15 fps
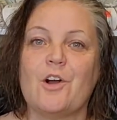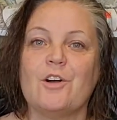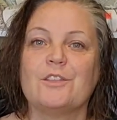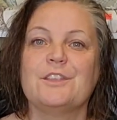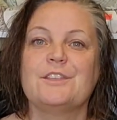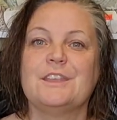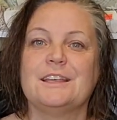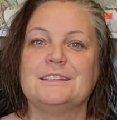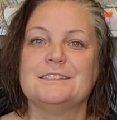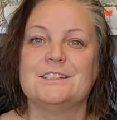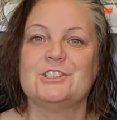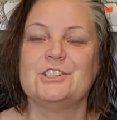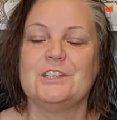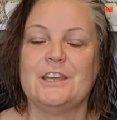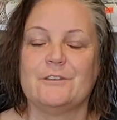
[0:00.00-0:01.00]
all the things
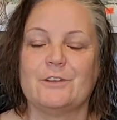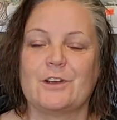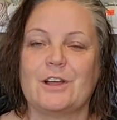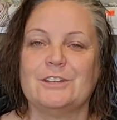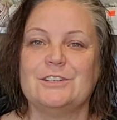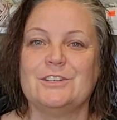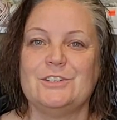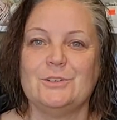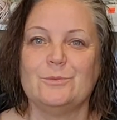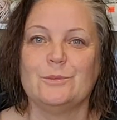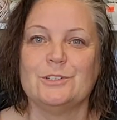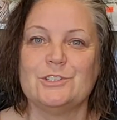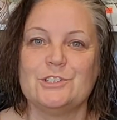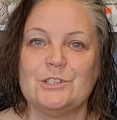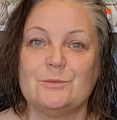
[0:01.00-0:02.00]
that she never got to do
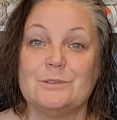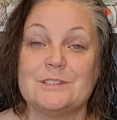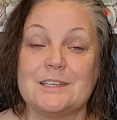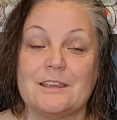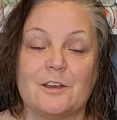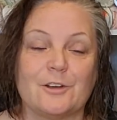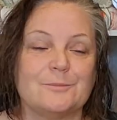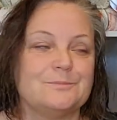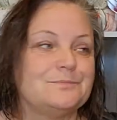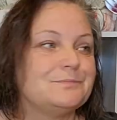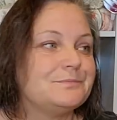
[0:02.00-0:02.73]
when she was here.